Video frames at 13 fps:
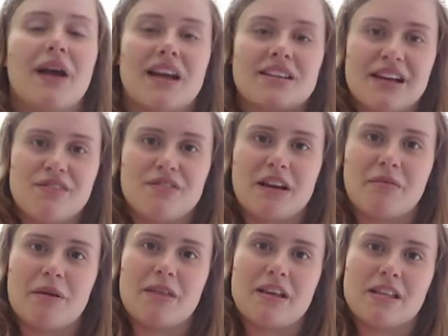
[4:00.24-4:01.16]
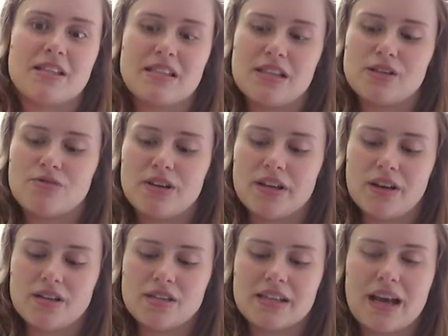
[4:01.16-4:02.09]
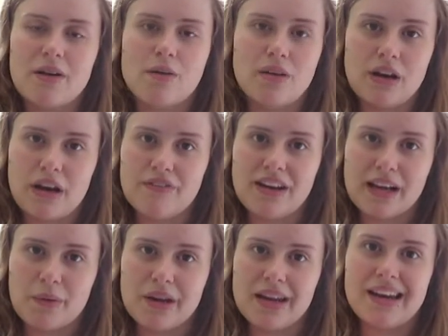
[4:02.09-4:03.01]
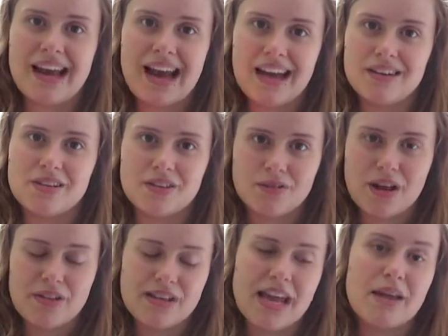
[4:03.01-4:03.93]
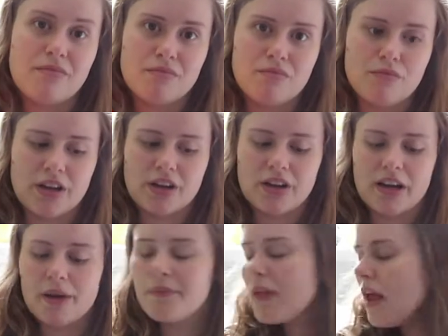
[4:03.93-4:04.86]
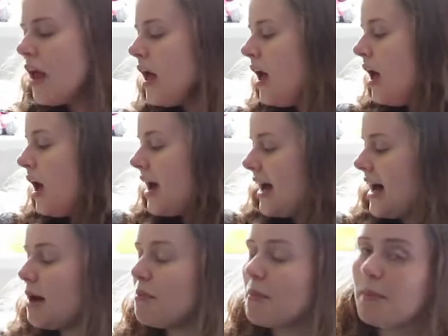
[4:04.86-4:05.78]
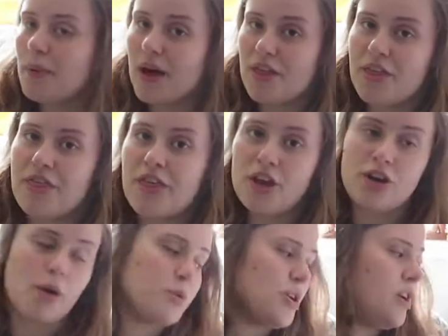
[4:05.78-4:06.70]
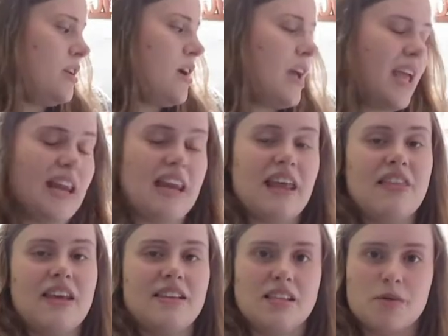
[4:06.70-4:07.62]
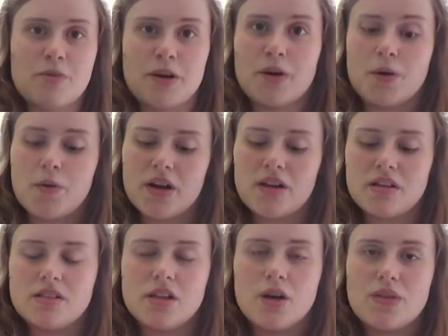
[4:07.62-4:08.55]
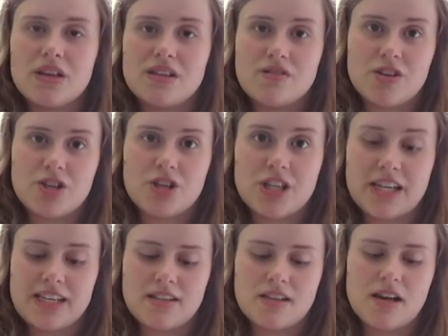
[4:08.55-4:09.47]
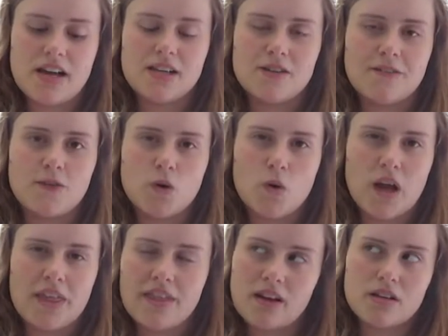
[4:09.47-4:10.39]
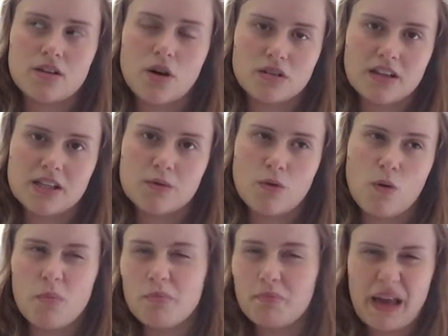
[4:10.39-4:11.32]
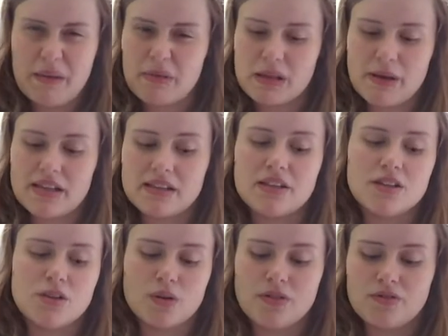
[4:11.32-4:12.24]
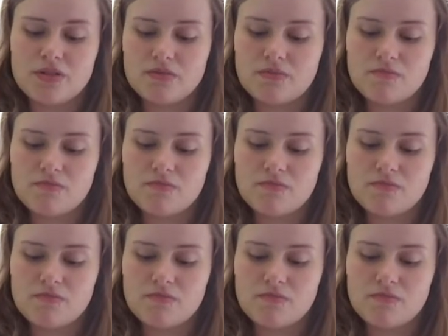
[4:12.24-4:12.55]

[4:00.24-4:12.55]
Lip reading: But yeah, definitely recommend these, because these are really good to get enough liquid in, and throughout the day, really good idea. But the third option, and this is a pretty cool one. So these are originally designed for, I think, toddlers or babies, basically to sort of